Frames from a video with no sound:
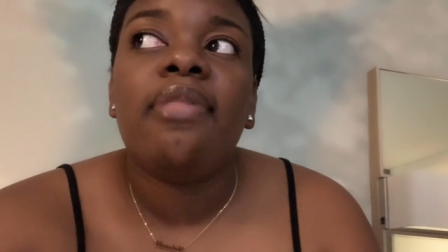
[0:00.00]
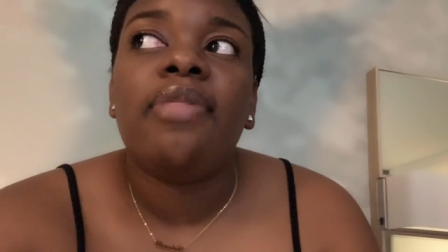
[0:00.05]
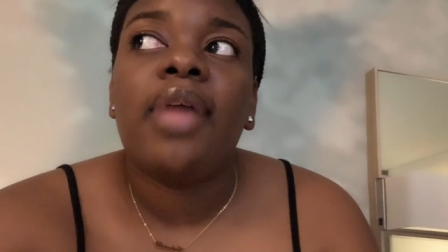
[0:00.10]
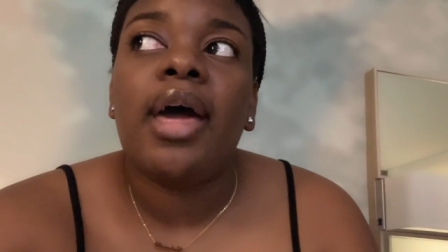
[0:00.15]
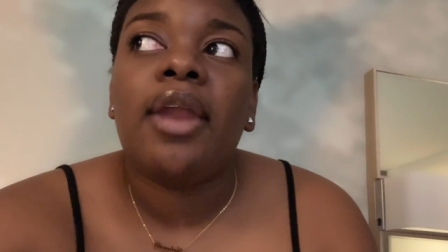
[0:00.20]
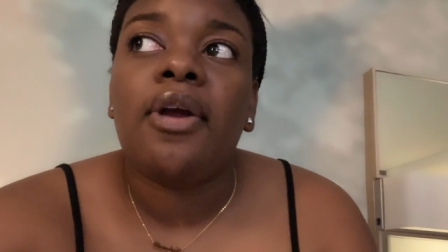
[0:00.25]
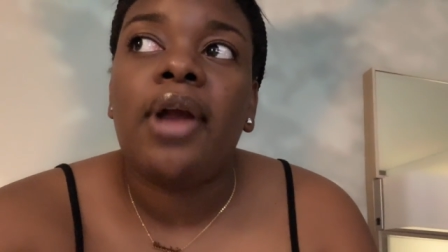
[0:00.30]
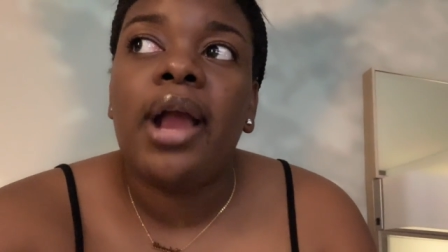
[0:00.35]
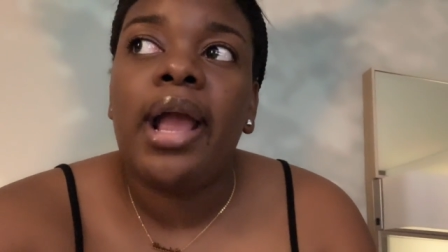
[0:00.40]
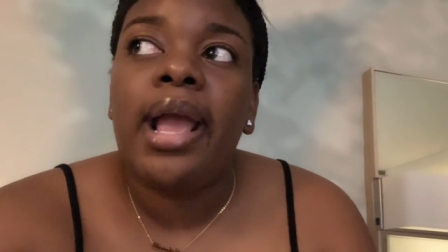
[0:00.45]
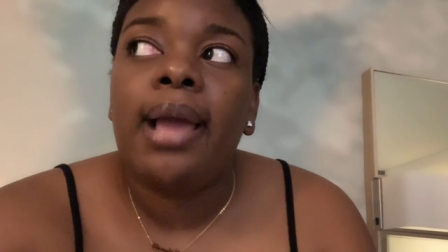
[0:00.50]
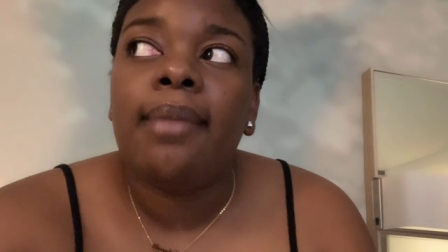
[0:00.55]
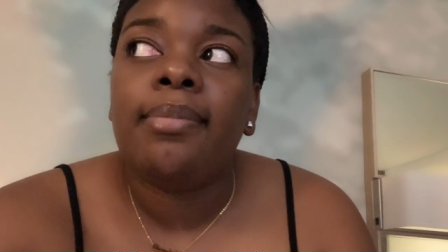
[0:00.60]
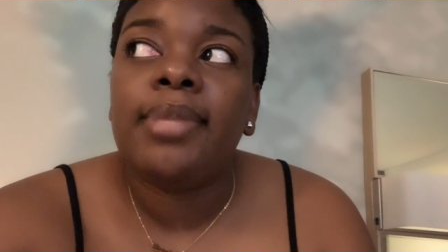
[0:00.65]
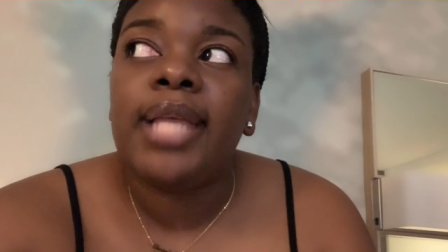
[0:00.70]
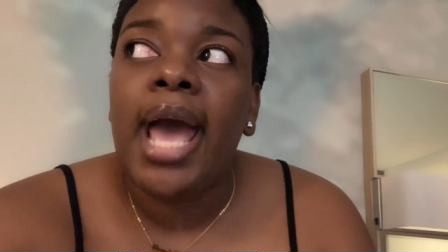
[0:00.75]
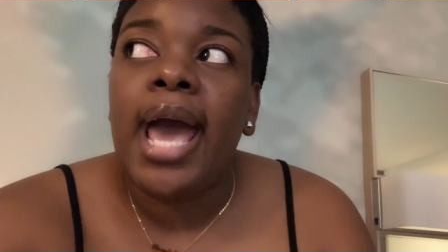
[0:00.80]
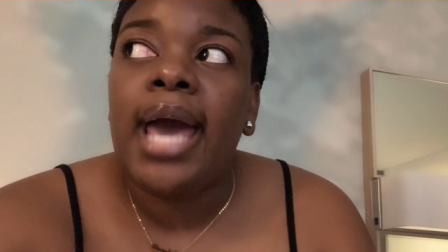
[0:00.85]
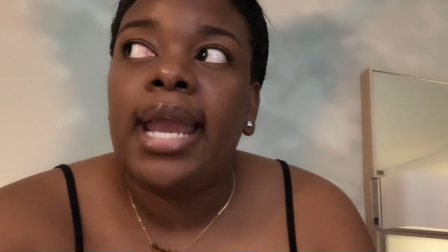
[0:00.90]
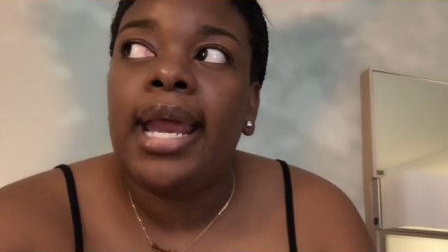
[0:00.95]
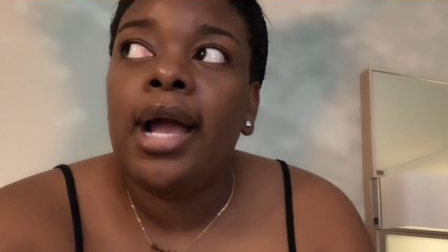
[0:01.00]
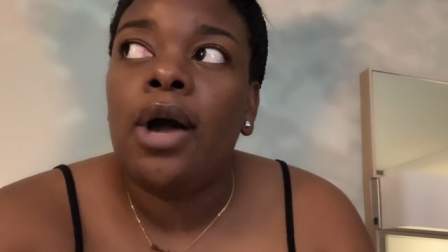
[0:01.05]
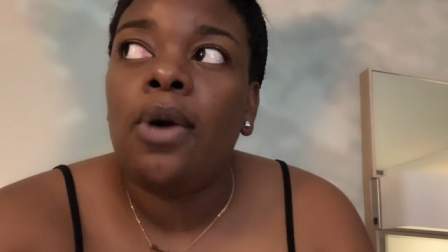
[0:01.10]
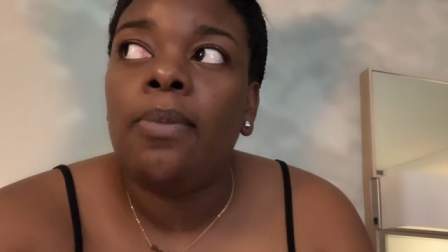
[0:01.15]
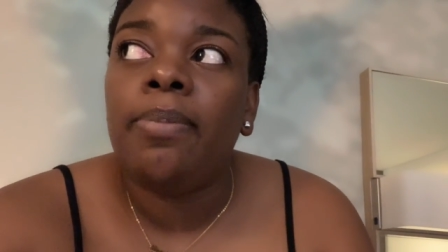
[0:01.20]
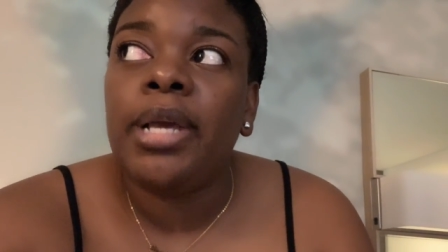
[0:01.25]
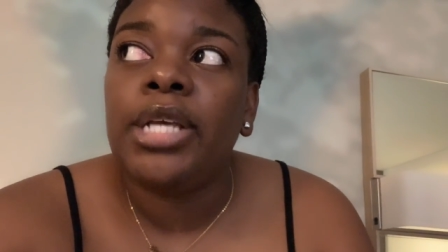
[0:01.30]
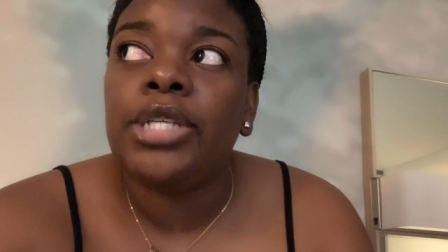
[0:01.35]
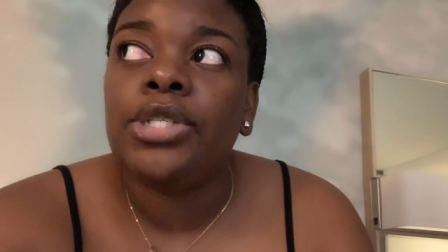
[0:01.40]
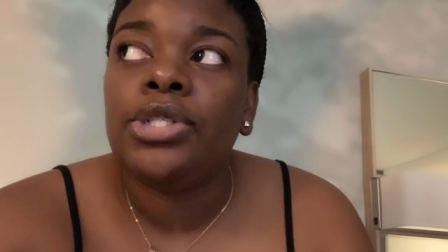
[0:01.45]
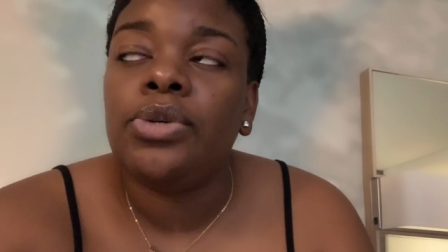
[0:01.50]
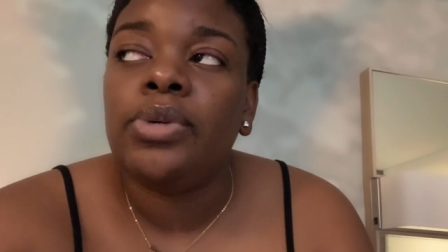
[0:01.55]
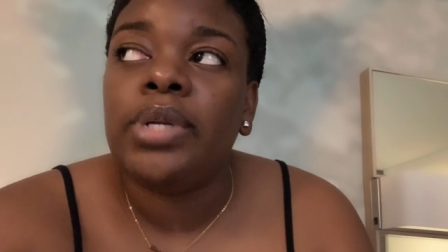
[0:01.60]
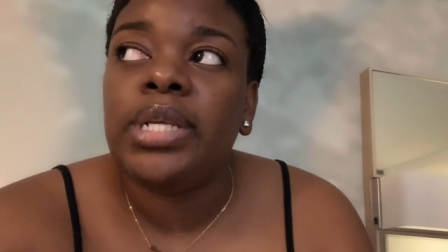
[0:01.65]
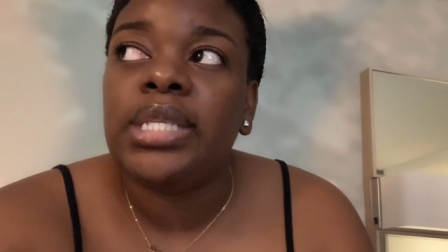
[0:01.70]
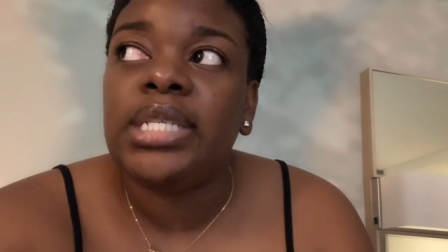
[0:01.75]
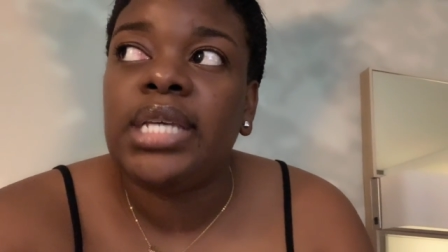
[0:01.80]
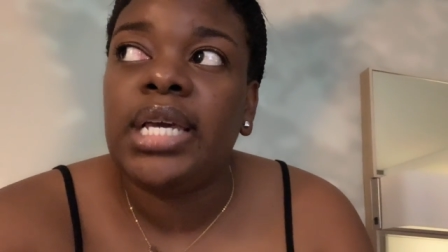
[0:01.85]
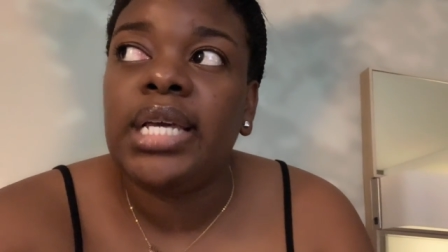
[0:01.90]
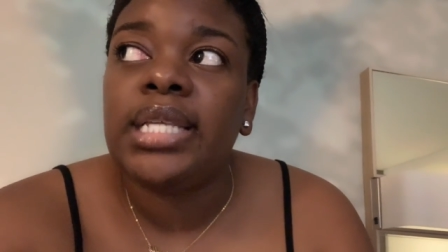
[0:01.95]
that are aimed at helping
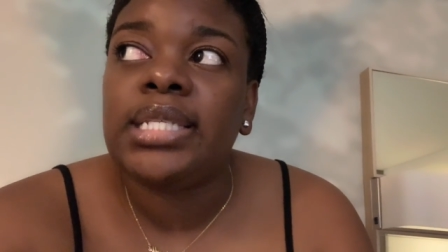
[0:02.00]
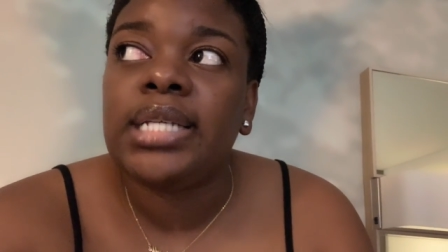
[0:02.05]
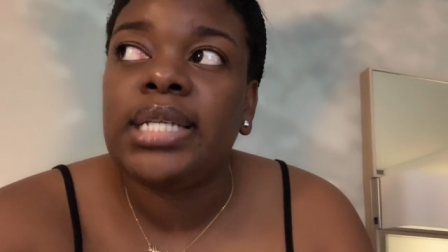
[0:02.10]
students get to